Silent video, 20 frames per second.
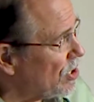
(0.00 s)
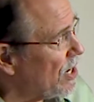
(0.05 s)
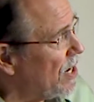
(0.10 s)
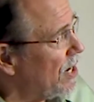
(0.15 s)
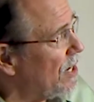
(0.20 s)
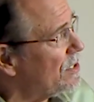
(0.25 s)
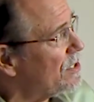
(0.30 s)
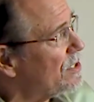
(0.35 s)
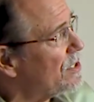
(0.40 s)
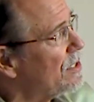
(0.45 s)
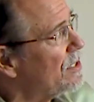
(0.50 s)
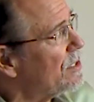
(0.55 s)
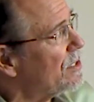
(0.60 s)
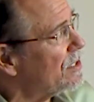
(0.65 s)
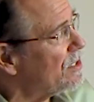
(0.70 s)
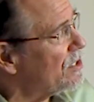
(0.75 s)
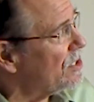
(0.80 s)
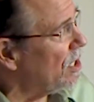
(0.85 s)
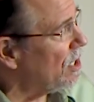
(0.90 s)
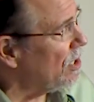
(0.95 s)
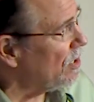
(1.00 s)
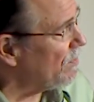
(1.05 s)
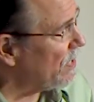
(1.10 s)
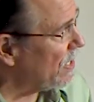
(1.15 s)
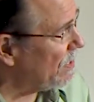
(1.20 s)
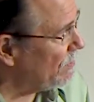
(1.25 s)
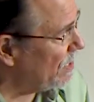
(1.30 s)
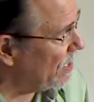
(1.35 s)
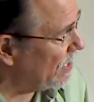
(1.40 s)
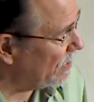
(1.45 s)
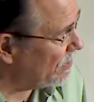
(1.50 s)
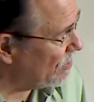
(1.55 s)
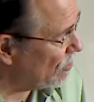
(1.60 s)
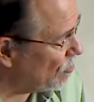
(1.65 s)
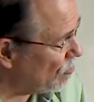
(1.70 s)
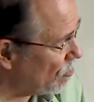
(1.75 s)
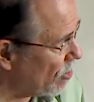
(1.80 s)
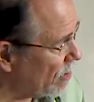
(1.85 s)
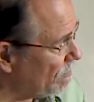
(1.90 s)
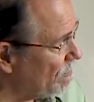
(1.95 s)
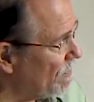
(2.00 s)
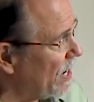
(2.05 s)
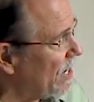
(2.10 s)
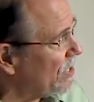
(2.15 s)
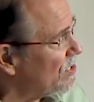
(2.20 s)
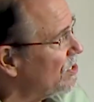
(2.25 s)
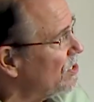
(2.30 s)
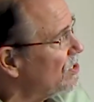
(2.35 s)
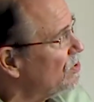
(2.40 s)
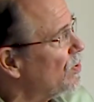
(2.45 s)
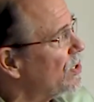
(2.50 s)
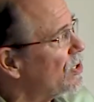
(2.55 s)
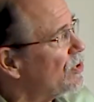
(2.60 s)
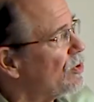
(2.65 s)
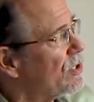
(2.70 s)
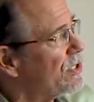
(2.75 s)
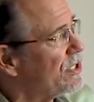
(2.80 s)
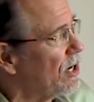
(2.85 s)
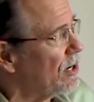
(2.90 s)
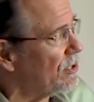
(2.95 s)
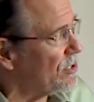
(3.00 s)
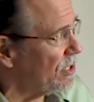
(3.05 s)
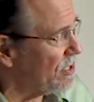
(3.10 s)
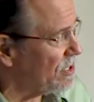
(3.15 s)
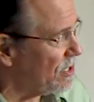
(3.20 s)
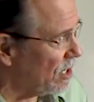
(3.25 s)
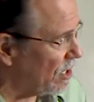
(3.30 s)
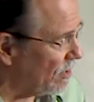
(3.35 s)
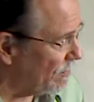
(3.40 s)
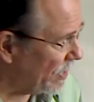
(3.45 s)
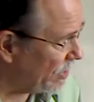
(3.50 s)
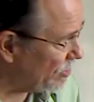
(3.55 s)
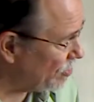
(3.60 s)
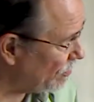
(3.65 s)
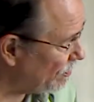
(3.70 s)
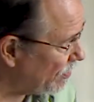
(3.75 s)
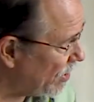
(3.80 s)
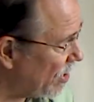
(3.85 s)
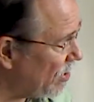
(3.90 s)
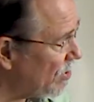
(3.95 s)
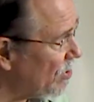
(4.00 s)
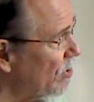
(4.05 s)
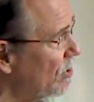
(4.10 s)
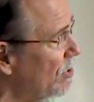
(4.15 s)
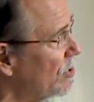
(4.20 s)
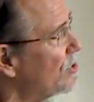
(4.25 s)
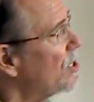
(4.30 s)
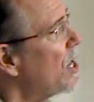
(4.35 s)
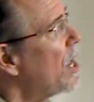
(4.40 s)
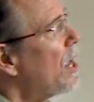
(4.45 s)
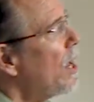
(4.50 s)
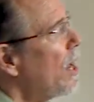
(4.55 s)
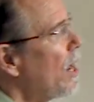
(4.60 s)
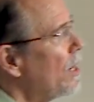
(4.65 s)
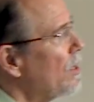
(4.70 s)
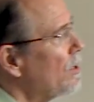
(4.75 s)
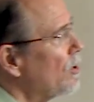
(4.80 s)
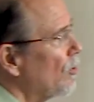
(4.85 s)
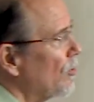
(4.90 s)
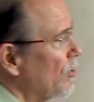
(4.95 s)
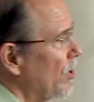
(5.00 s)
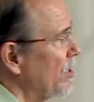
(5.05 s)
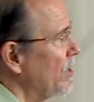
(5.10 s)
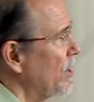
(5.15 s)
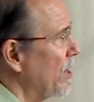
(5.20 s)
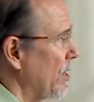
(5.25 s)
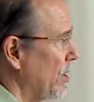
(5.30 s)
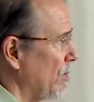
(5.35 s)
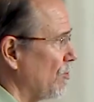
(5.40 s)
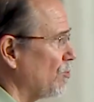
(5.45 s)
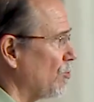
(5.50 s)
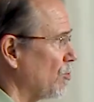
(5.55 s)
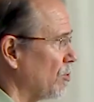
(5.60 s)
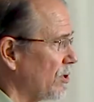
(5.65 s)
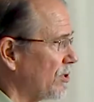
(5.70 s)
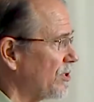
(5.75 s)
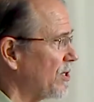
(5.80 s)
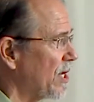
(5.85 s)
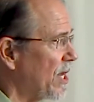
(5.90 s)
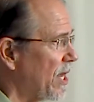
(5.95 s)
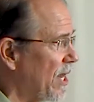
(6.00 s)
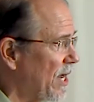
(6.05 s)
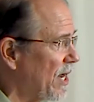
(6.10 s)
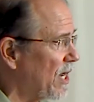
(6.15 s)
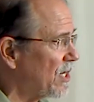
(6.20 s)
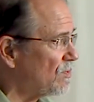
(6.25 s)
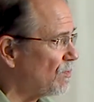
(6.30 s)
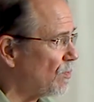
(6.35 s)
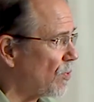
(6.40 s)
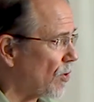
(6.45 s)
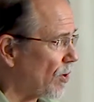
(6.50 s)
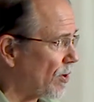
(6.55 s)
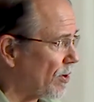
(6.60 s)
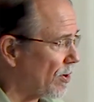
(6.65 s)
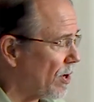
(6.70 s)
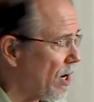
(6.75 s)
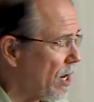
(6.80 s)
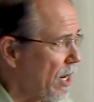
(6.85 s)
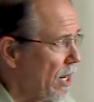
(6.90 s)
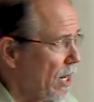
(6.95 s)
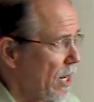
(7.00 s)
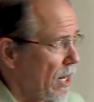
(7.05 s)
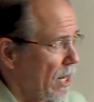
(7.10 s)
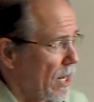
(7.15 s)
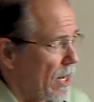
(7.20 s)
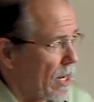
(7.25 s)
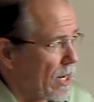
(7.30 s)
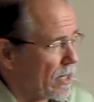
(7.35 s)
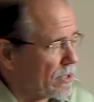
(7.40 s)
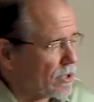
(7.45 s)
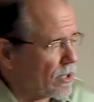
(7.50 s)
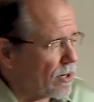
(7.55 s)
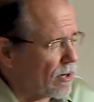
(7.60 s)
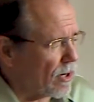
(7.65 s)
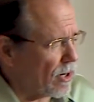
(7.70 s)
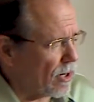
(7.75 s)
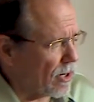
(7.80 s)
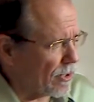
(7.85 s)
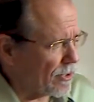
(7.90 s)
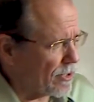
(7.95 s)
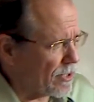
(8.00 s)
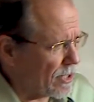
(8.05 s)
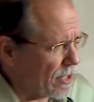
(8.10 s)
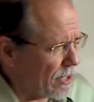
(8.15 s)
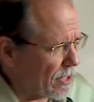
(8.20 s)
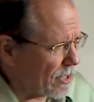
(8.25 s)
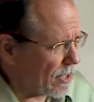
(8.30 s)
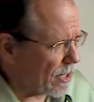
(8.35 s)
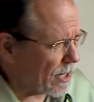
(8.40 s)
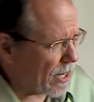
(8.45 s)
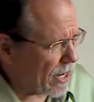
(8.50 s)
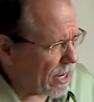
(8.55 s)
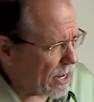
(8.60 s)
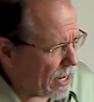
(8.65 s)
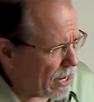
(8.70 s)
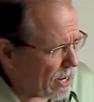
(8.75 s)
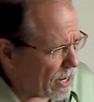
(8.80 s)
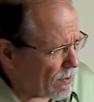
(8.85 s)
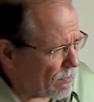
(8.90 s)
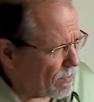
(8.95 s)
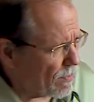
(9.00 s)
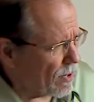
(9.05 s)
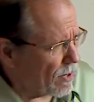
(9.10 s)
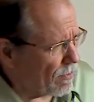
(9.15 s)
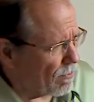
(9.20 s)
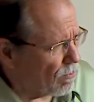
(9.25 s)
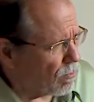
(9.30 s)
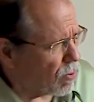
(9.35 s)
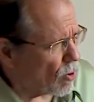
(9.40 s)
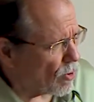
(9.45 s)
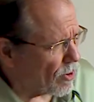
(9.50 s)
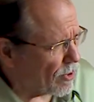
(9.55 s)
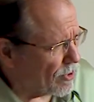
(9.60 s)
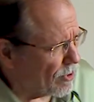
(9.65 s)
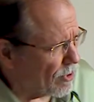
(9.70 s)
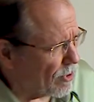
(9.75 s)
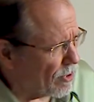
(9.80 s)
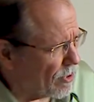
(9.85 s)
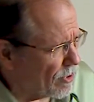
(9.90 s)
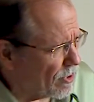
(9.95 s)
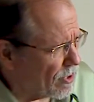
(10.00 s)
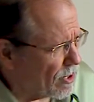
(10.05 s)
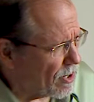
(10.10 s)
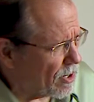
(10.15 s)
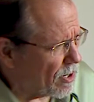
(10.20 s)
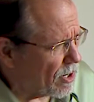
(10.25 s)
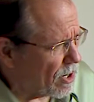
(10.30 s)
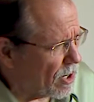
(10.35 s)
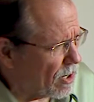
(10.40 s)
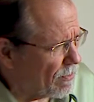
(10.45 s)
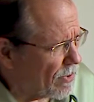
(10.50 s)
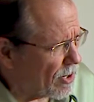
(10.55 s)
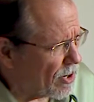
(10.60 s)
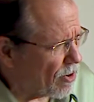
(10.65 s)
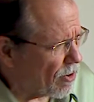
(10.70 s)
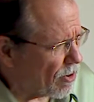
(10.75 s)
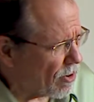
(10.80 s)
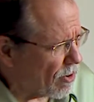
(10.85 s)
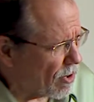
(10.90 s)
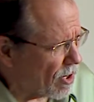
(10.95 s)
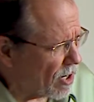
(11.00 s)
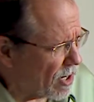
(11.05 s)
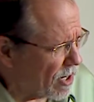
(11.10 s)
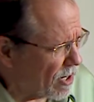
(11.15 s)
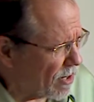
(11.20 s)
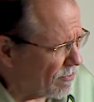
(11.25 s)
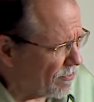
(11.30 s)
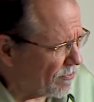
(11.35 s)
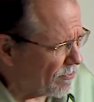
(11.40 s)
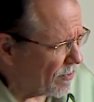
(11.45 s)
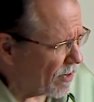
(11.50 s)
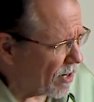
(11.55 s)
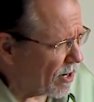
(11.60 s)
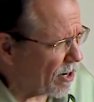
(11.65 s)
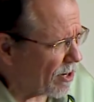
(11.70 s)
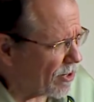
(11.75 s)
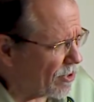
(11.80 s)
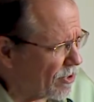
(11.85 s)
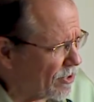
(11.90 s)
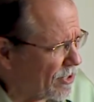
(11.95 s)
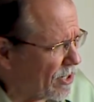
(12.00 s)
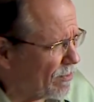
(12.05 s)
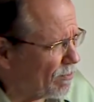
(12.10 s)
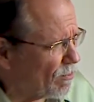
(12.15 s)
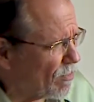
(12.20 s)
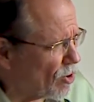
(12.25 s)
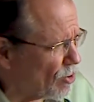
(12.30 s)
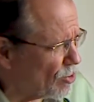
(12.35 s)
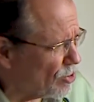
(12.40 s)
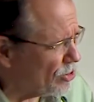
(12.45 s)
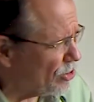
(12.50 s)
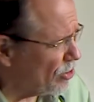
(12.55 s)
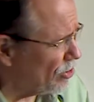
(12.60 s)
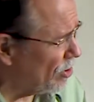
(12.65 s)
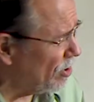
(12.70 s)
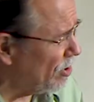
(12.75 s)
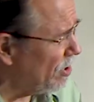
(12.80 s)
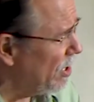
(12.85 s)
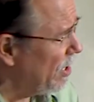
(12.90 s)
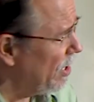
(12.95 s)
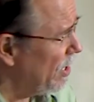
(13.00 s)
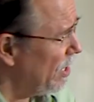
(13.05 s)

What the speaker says: constant, the subtle mean behind the quark masses, which result in the elementary particles, and noted that it rules the chaos border. It's called the CAM border, Kolmogorov, Arnold, and Mosier,